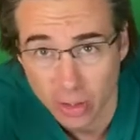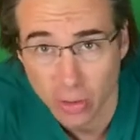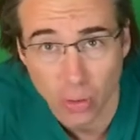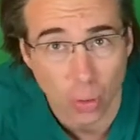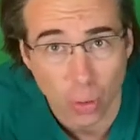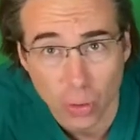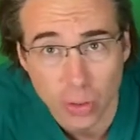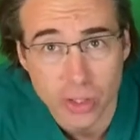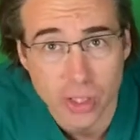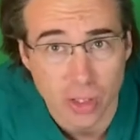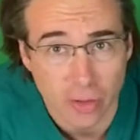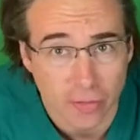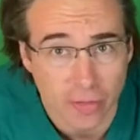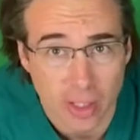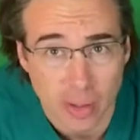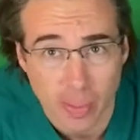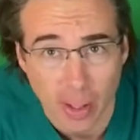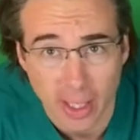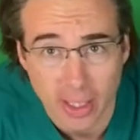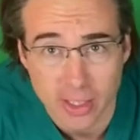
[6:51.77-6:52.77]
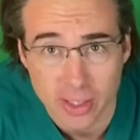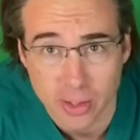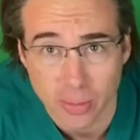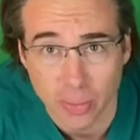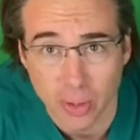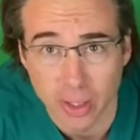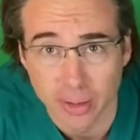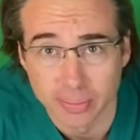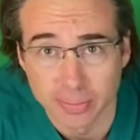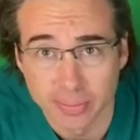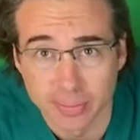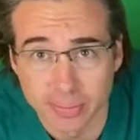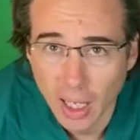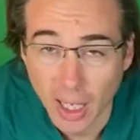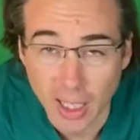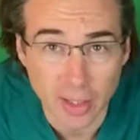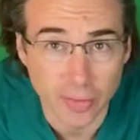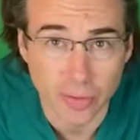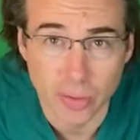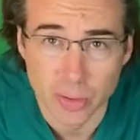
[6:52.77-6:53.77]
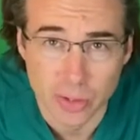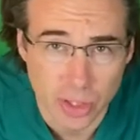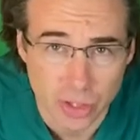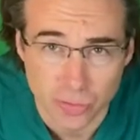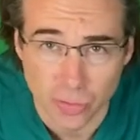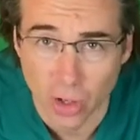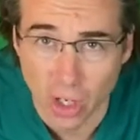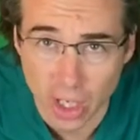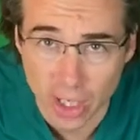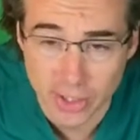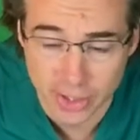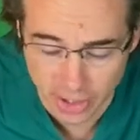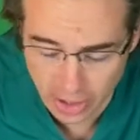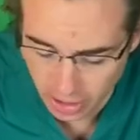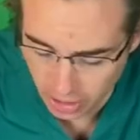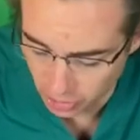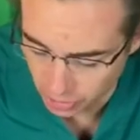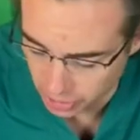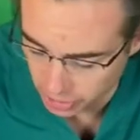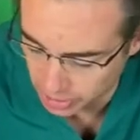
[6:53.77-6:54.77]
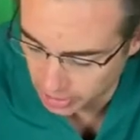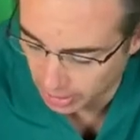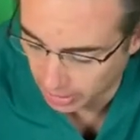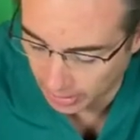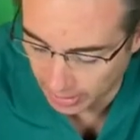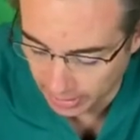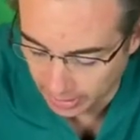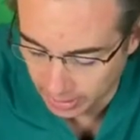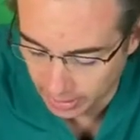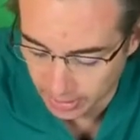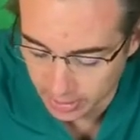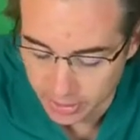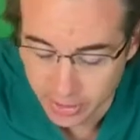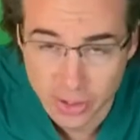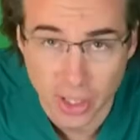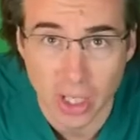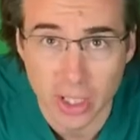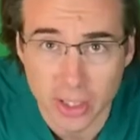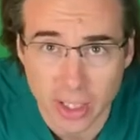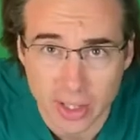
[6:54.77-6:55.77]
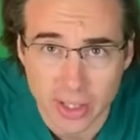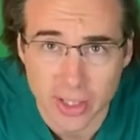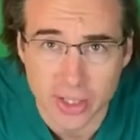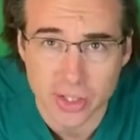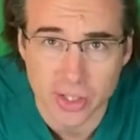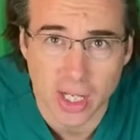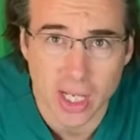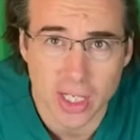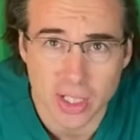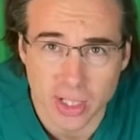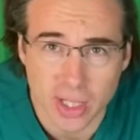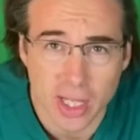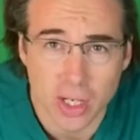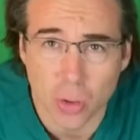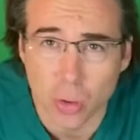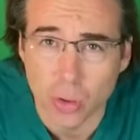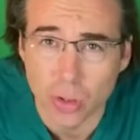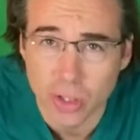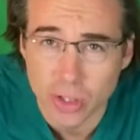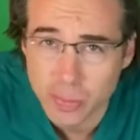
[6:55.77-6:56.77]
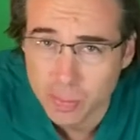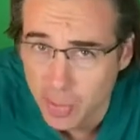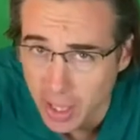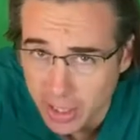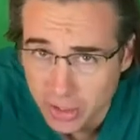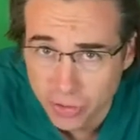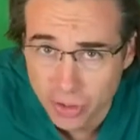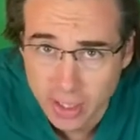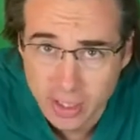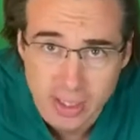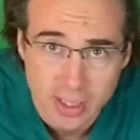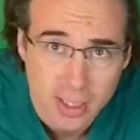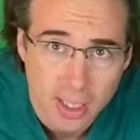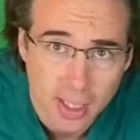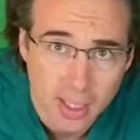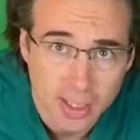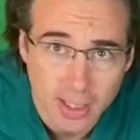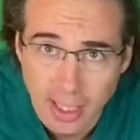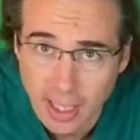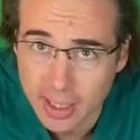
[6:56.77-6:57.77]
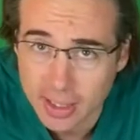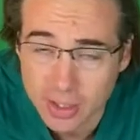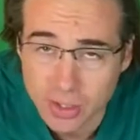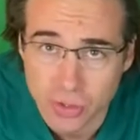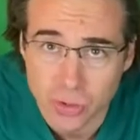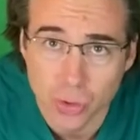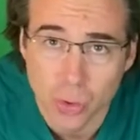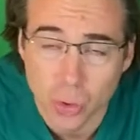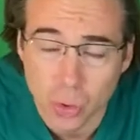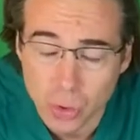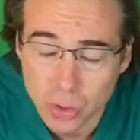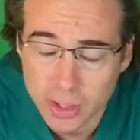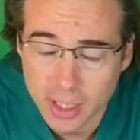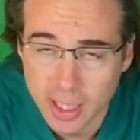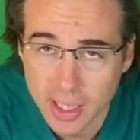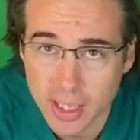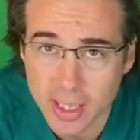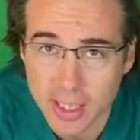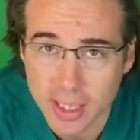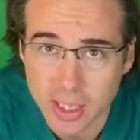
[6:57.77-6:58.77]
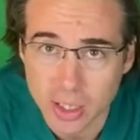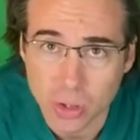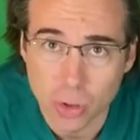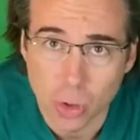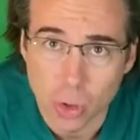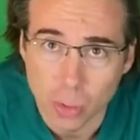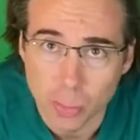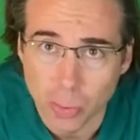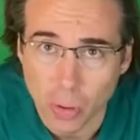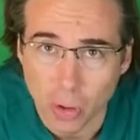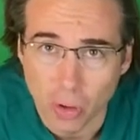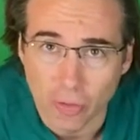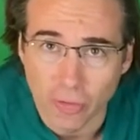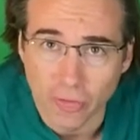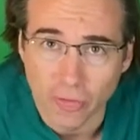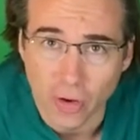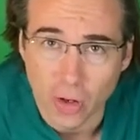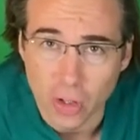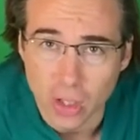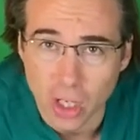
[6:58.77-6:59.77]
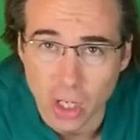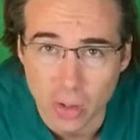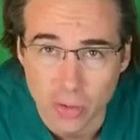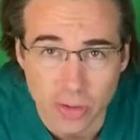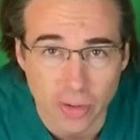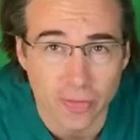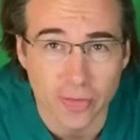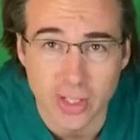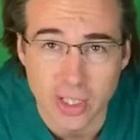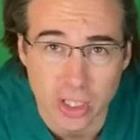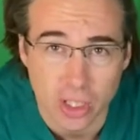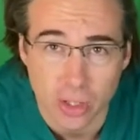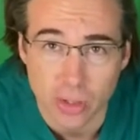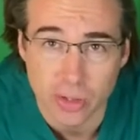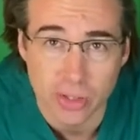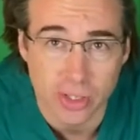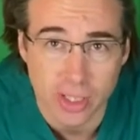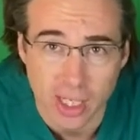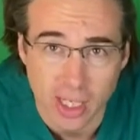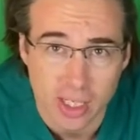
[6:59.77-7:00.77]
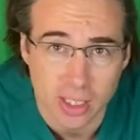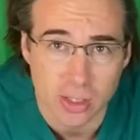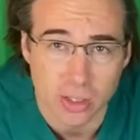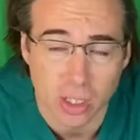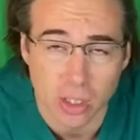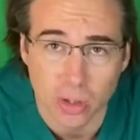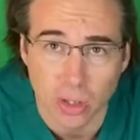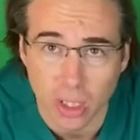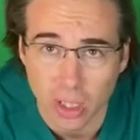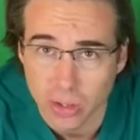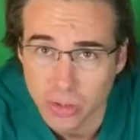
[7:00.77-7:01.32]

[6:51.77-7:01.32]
auto feedback, as it were. And if you're just rehearsing, you just click done at this stage, and then all those metrics get stored in your portfolio. The video stays locally